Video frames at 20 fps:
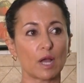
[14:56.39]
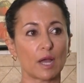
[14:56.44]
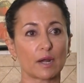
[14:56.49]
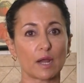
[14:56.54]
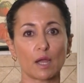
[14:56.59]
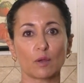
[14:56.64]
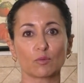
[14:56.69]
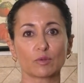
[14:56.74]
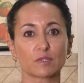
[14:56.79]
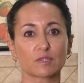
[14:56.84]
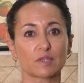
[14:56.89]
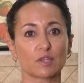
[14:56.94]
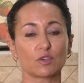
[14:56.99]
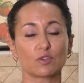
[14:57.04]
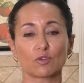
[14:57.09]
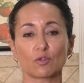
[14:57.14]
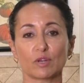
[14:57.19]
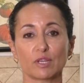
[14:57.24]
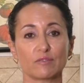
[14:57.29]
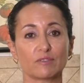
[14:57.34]
And I would say you
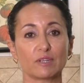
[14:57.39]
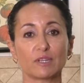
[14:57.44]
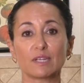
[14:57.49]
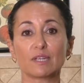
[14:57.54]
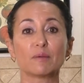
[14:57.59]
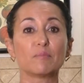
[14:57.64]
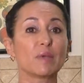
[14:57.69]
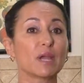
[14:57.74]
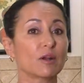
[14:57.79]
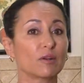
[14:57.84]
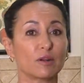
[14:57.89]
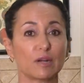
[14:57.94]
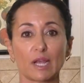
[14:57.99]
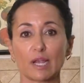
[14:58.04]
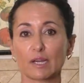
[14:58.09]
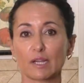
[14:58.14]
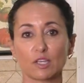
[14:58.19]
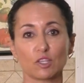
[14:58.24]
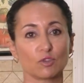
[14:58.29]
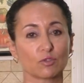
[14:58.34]
don't even need to
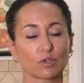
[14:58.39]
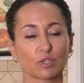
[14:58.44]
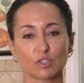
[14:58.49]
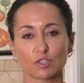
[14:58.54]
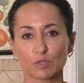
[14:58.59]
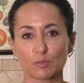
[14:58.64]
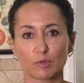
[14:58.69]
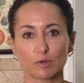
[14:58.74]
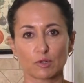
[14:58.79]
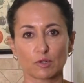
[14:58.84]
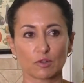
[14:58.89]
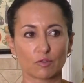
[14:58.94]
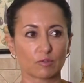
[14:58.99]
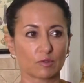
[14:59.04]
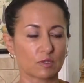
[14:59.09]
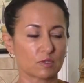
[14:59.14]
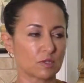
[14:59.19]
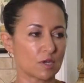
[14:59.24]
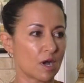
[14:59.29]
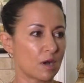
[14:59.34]
marinate it. You can just put it over
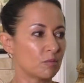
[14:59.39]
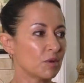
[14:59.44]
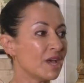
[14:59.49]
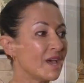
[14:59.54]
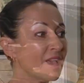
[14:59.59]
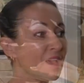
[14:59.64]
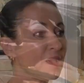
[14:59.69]
the top.